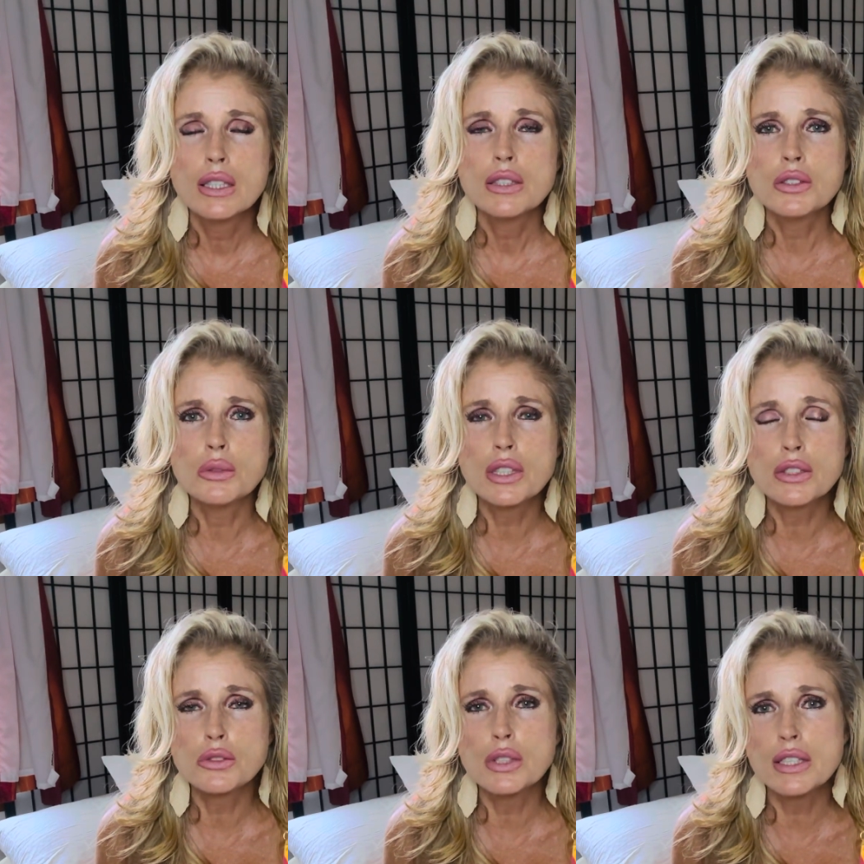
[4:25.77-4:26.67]
You
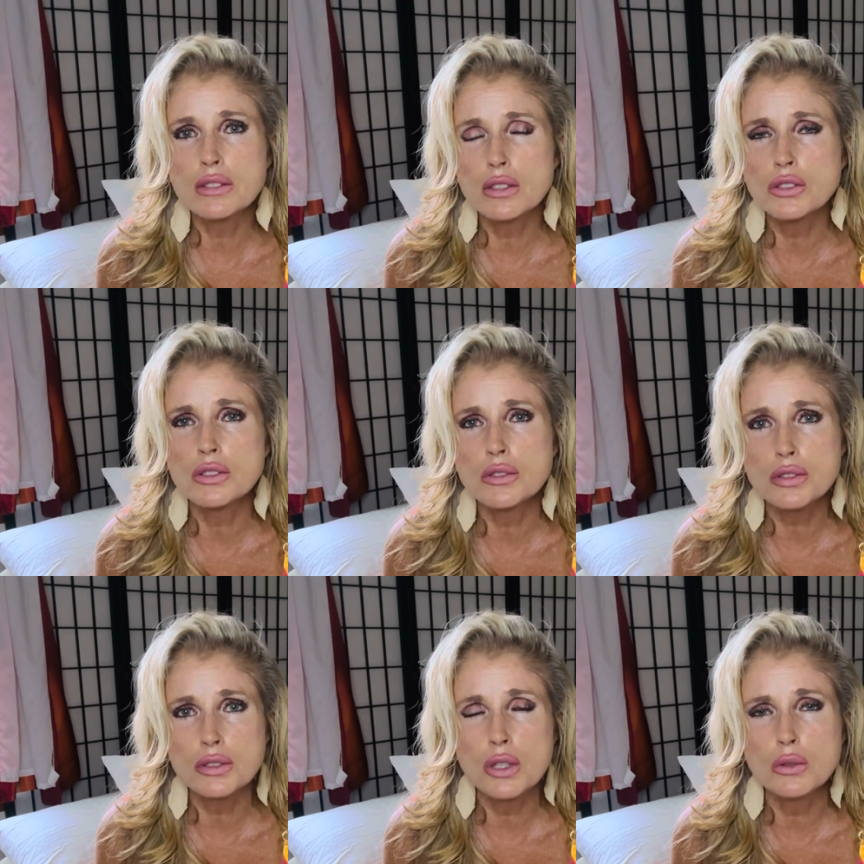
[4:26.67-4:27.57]
can transition
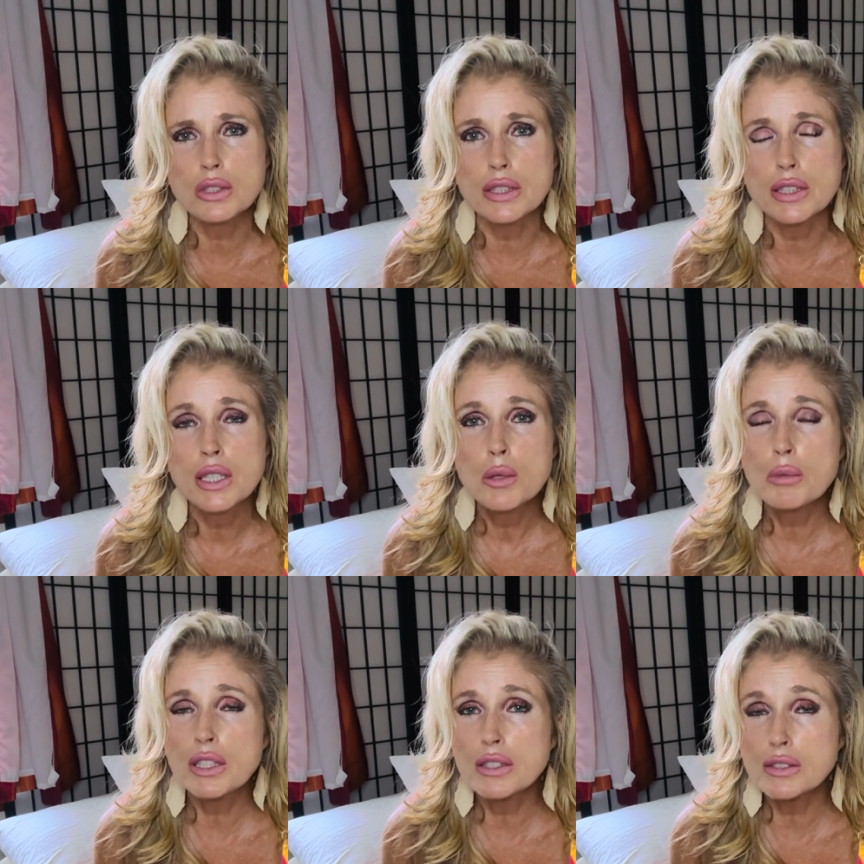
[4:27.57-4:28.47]
slowly,
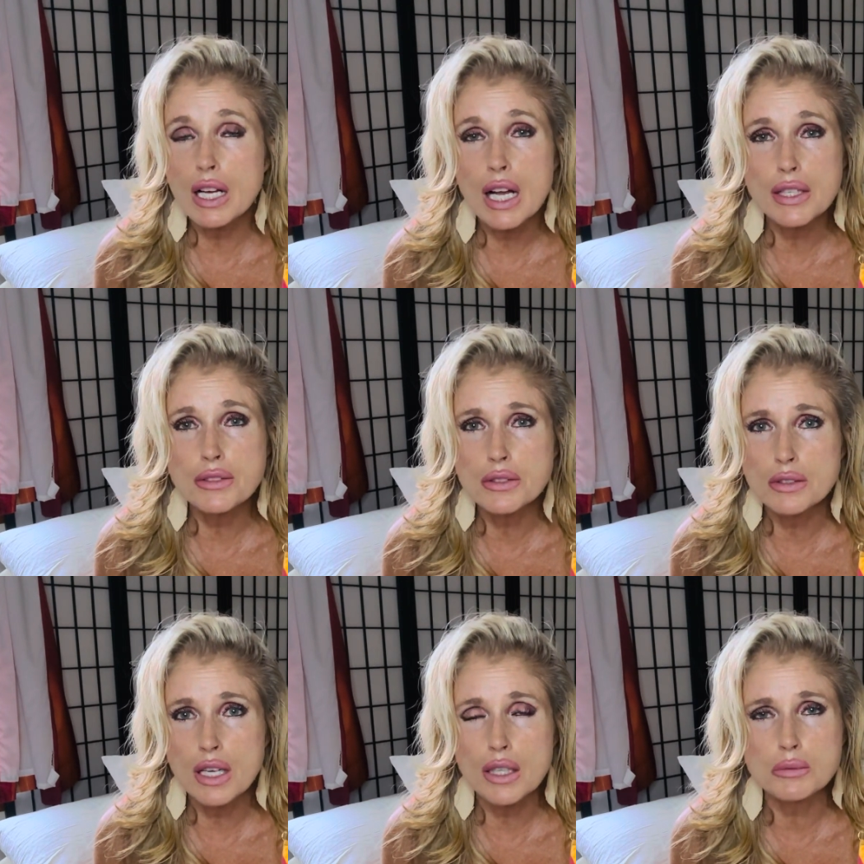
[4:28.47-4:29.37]
because I did
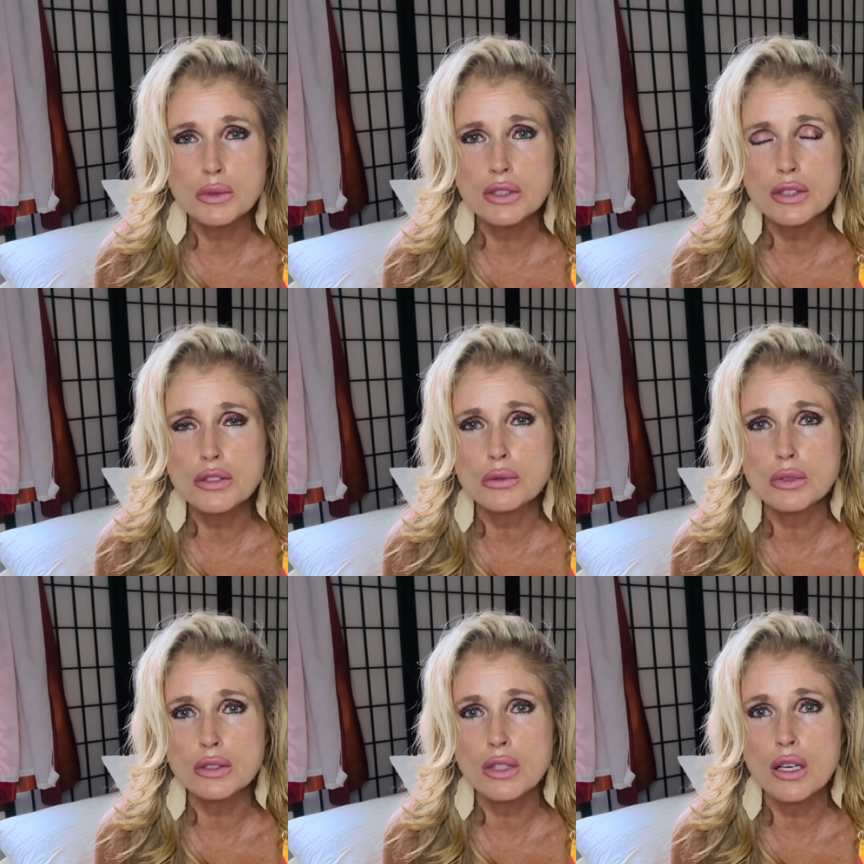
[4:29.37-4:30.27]
not really do
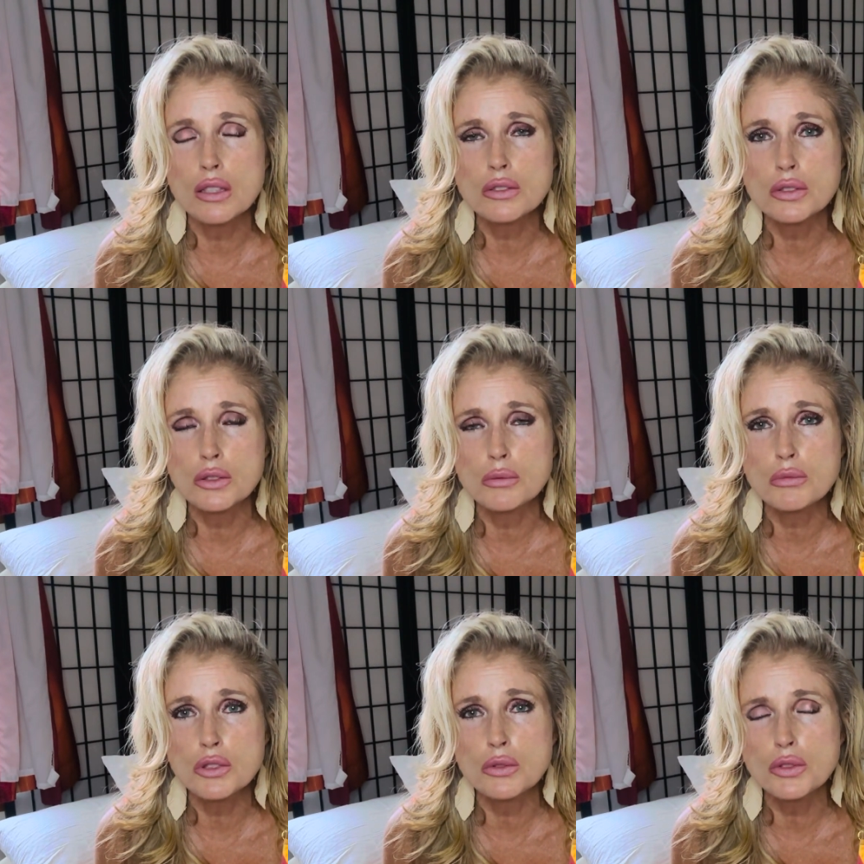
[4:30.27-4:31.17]
a
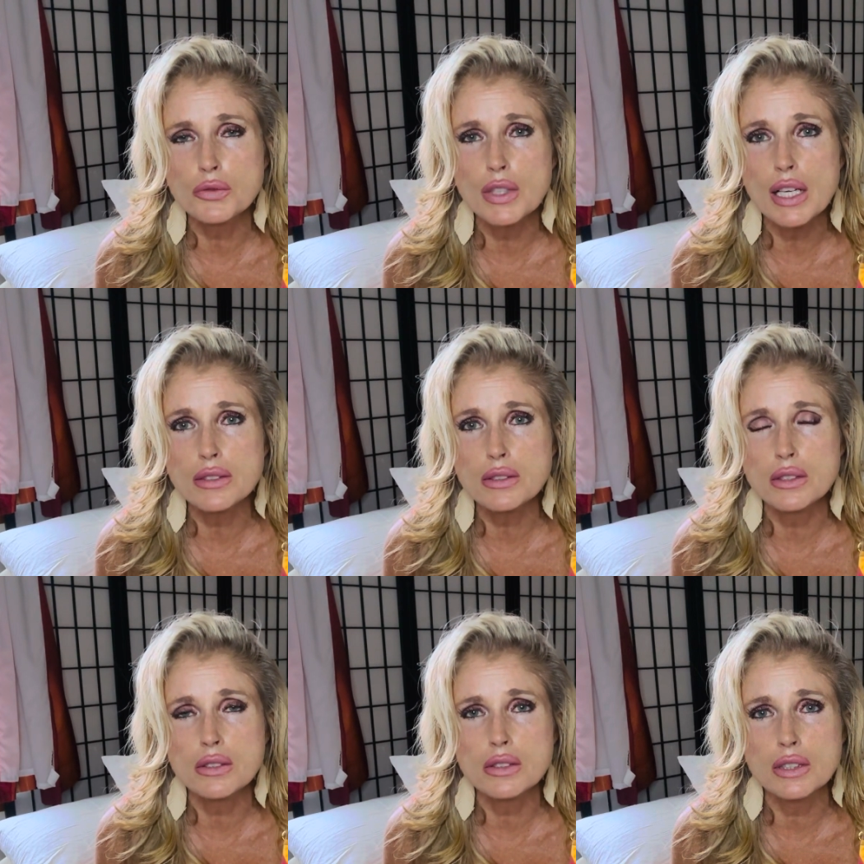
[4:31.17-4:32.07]
long-term juice fast
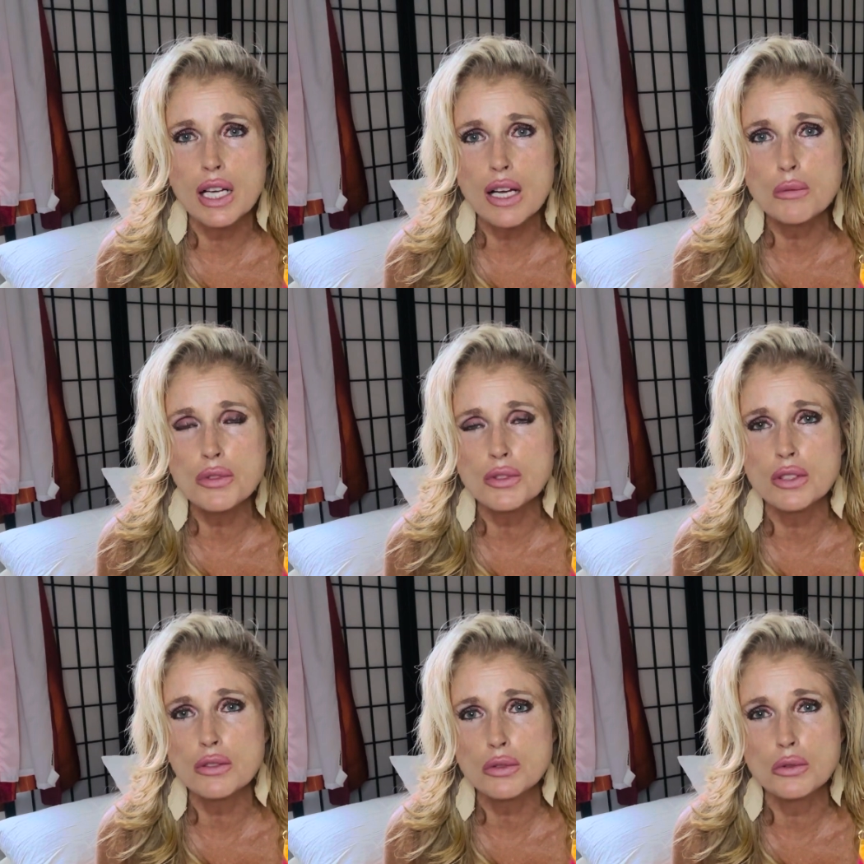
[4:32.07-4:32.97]
until I was
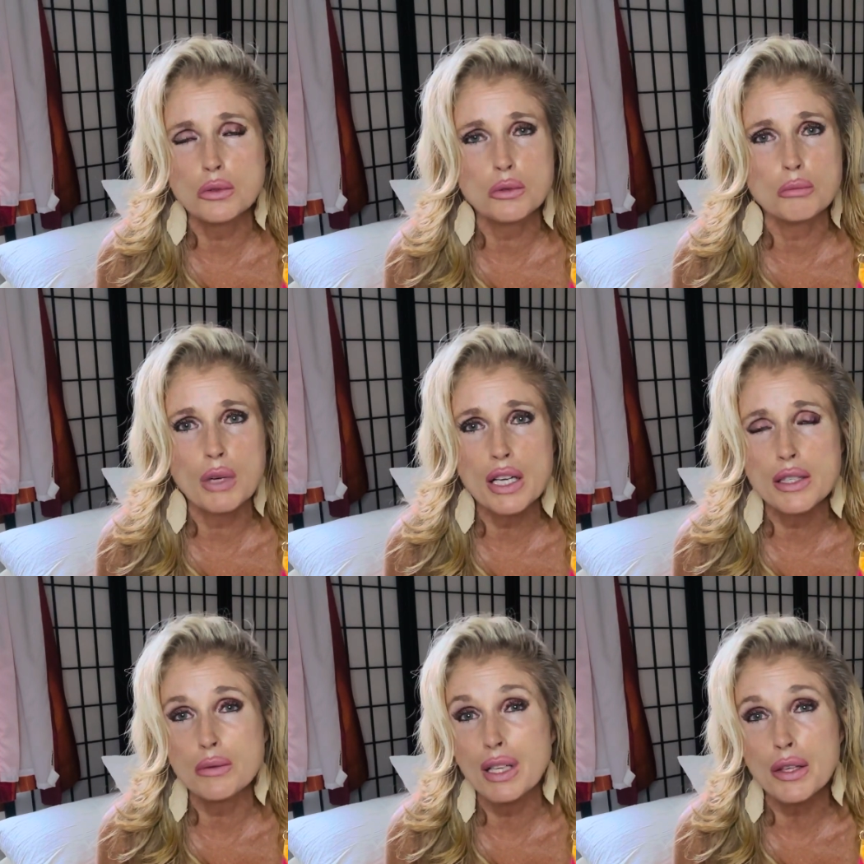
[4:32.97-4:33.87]
into
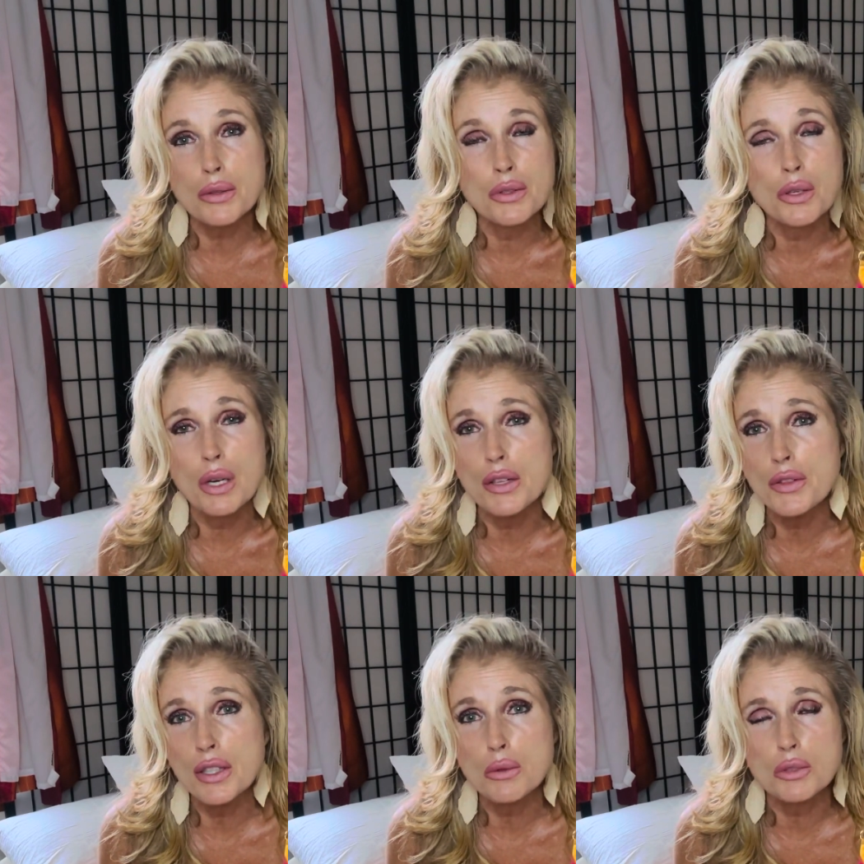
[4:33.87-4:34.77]
my, I don't know, I
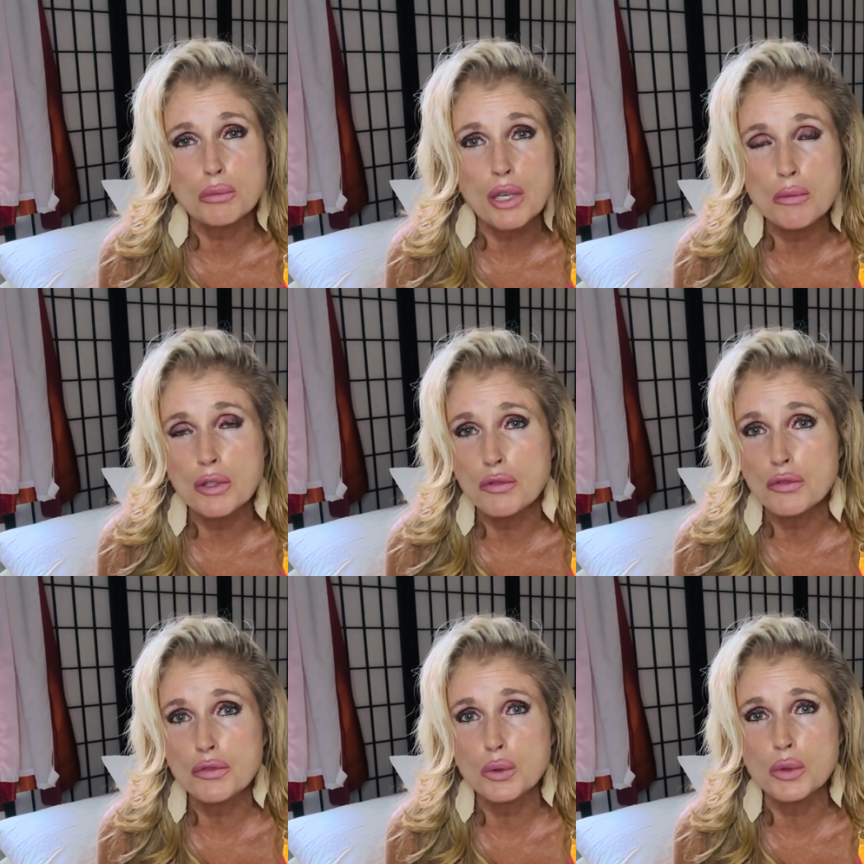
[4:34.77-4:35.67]
think it was maybe even
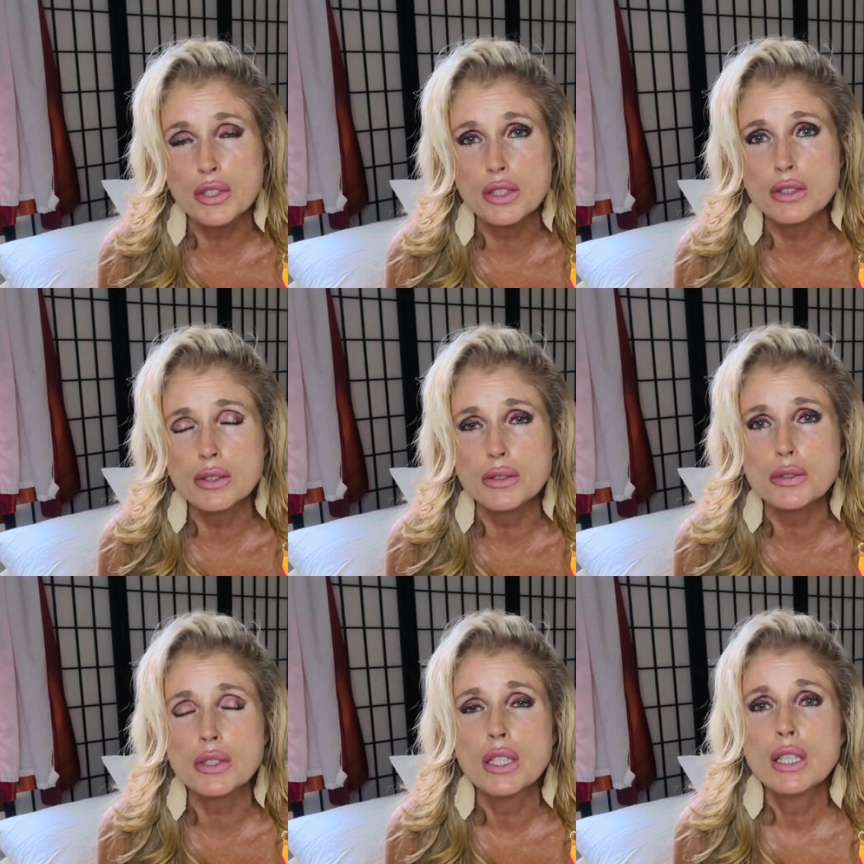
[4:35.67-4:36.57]
4 years